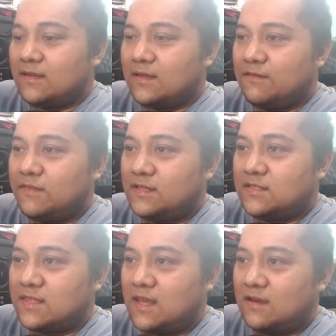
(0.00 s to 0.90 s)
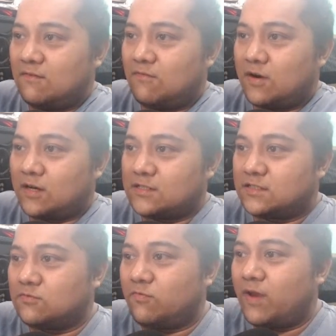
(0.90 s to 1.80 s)
this thing
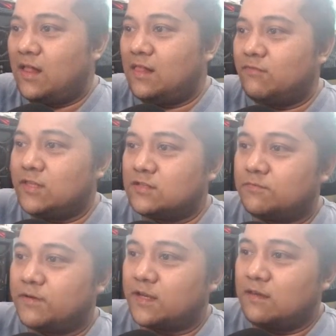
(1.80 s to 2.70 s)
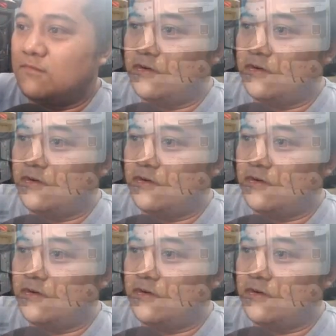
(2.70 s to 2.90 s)
works well with a Super Game Boy.